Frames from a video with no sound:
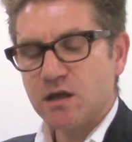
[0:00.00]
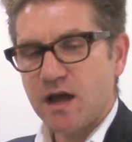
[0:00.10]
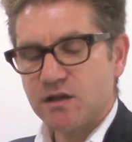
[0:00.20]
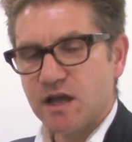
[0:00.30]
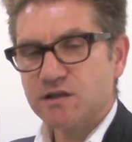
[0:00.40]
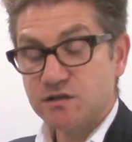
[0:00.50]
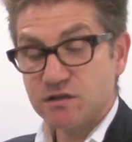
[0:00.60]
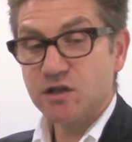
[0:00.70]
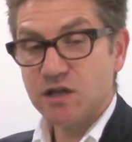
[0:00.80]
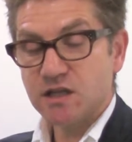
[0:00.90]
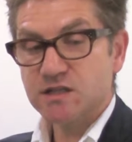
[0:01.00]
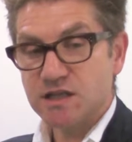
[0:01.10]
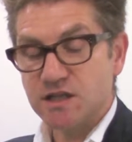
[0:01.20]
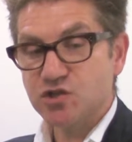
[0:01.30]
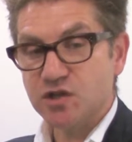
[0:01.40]
Our learning and
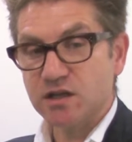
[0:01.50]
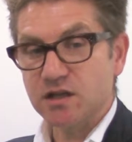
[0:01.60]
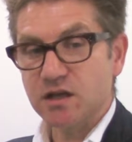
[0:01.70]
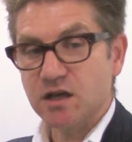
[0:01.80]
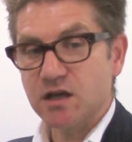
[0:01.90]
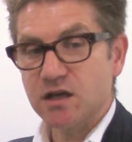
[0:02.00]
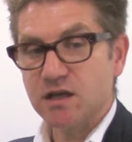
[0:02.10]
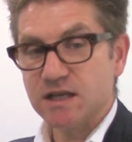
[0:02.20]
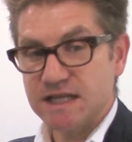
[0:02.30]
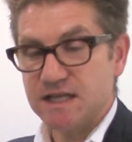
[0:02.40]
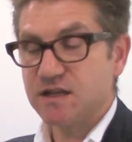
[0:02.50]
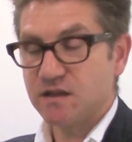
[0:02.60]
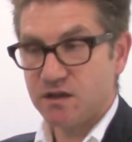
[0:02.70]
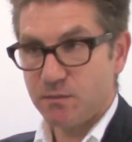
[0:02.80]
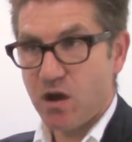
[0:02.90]
teaching lead
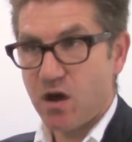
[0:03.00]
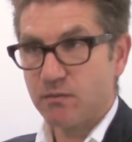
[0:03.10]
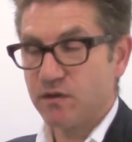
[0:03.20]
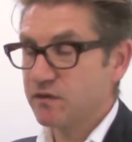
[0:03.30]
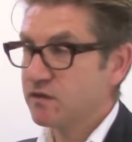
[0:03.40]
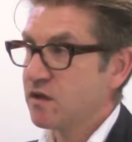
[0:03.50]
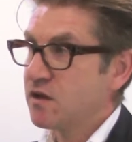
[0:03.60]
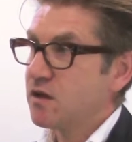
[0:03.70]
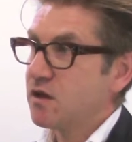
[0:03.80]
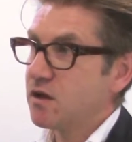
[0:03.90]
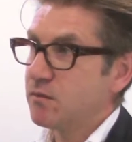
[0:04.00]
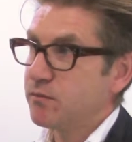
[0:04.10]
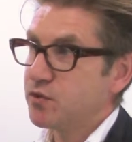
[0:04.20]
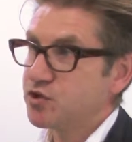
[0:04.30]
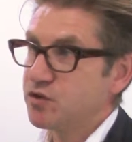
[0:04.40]
in the department
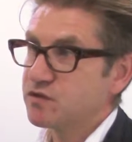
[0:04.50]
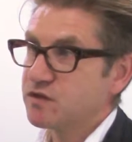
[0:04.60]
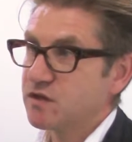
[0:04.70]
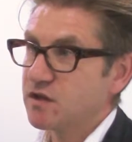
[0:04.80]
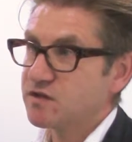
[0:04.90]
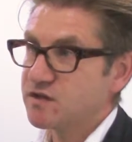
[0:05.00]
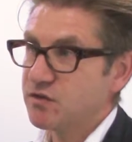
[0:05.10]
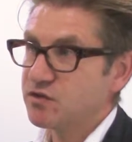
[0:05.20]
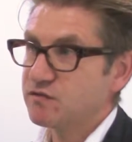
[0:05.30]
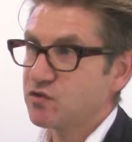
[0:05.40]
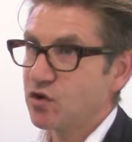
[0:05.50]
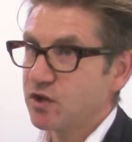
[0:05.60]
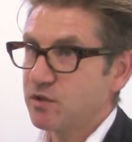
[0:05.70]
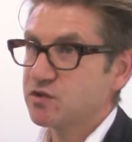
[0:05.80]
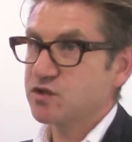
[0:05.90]
produced a series of
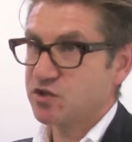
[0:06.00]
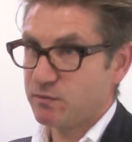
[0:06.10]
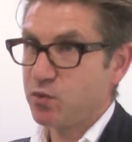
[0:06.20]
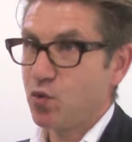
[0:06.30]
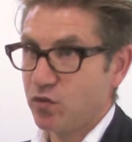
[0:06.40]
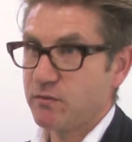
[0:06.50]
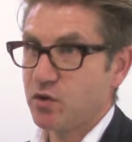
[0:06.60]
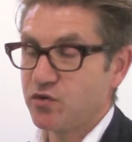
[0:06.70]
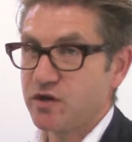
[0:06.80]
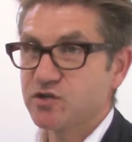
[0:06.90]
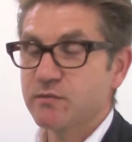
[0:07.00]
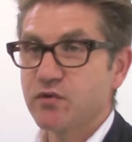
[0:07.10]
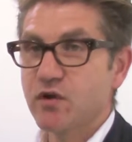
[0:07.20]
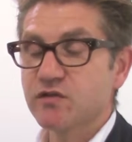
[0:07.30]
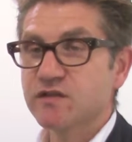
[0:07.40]
documents to support the moderation
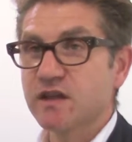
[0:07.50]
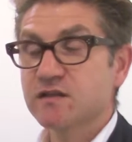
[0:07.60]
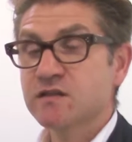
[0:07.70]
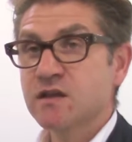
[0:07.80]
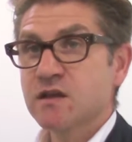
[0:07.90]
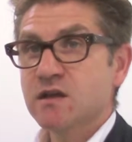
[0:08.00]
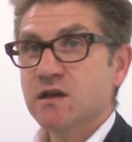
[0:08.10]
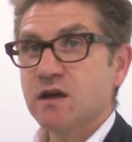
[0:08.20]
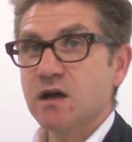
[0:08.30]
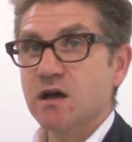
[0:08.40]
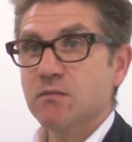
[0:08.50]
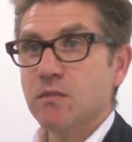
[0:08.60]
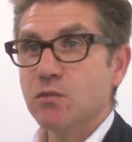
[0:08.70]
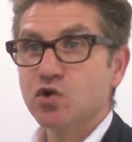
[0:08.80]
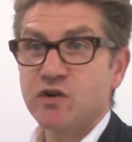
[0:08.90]
process.
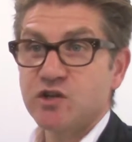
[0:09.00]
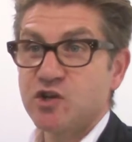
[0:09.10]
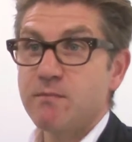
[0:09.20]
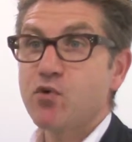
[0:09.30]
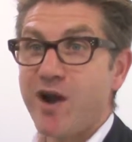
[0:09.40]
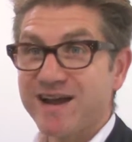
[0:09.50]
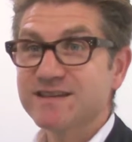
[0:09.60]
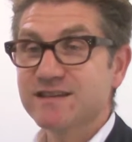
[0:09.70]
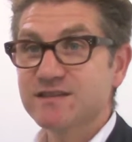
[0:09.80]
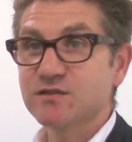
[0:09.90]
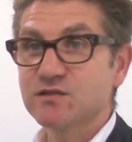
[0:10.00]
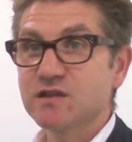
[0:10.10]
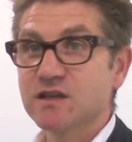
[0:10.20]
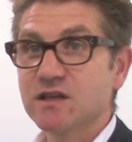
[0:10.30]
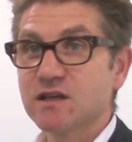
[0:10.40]
Moderation in Practice was
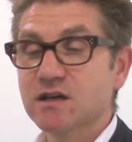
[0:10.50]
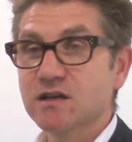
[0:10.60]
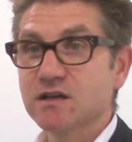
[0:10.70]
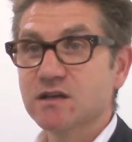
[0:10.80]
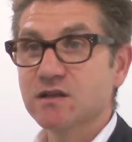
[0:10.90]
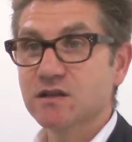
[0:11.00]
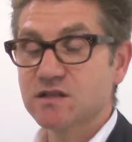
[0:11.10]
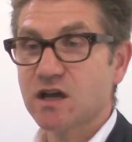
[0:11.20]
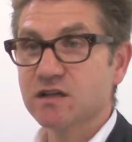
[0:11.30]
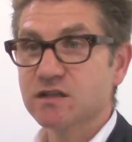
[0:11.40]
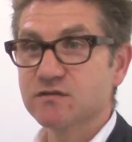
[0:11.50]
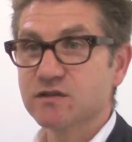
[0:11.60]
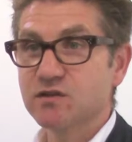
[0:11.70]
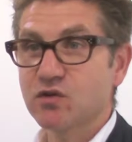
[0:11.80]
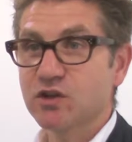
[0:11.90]
the title of
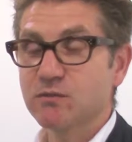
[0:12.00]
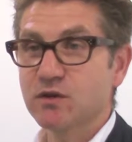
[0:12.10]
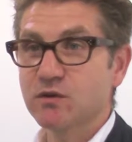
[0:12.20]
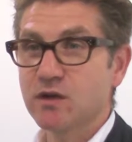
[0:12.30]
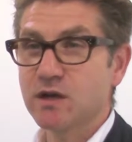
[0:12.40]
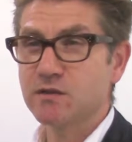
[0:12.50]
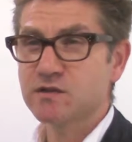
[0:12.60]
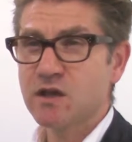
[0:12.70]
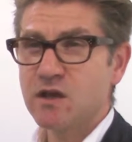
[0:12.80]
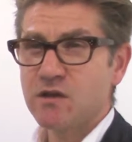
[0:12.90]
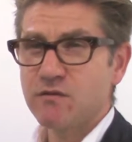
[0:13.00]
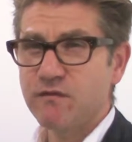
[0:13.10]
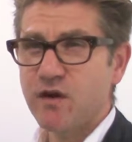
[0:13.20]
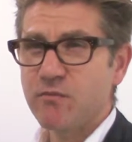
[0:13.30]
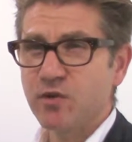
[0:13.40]
the document, and it's
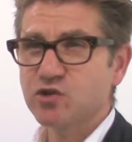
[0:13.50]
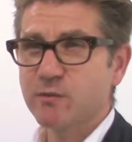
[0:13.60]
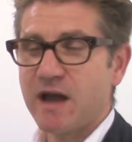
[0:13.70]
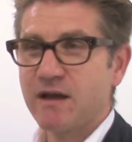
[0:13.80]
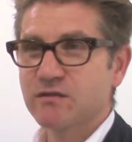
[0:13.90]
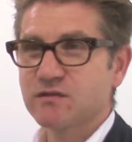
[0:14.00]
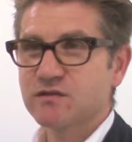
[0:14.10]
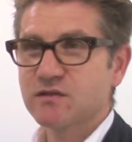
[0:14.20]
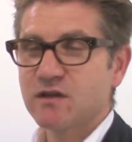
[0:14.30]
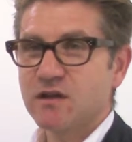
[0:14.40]
very much about